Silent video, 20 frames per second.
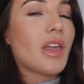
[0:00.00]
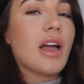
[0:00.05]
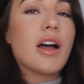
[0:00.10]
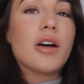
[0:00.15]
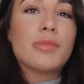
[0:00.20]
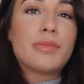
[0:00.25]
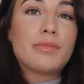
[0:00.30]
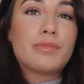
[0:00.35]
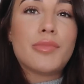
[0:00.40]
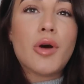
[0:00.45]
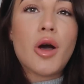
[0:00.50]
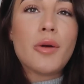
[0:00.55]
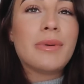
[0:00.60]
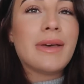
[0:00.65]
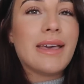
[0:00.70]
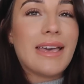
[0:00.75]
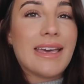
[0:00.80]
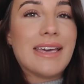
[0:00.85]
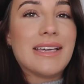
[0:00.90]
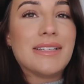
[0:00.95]
I'll pop
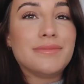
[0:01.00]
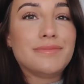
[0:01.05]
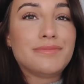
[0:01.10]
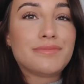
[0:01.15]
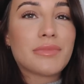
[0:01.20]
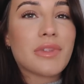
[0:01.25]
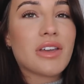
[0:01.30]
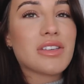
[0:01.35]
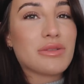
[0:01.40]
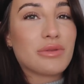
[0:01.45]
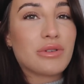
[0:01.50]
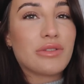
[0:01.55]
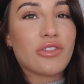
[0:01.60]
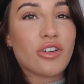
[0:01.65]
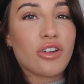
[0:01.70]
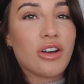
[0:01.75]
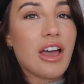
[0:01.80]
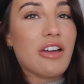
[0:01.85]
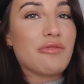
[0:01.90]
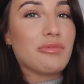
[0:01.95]
it here because it would have
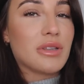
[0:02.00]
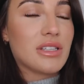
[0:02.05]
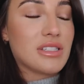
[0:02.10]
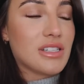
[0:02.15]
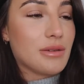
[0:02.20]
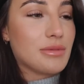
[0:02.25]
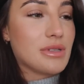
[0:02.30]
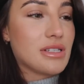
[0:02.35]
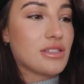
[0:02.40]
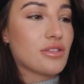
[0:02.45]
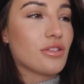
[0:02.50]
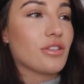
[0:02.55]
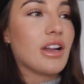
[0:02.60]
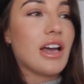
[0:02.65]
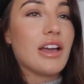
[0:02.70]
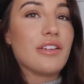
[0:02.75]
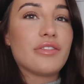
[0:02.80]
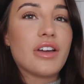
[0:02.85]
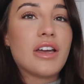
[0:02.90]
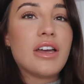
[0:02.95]
gone live by the time this has gone
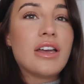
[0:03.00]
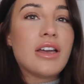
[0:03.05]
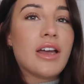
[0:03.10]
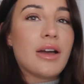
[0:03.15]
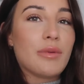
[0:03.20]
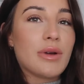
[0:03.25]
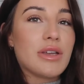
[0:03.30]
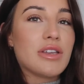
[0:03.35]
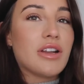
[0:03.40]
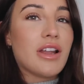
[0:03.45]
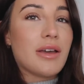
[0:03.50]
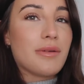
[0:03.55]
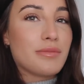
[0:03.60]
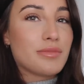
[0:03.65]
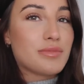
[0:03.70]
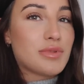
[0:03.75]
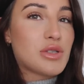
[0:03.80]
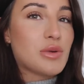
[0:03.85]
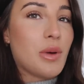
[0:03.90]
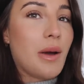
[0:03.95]
live where you
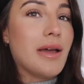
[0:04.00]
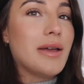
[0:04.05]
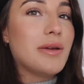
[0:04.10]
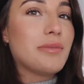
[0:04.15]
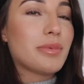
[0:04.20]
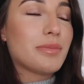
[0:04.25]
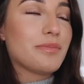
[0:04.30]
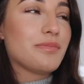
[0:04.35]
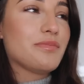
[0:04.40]
like swipe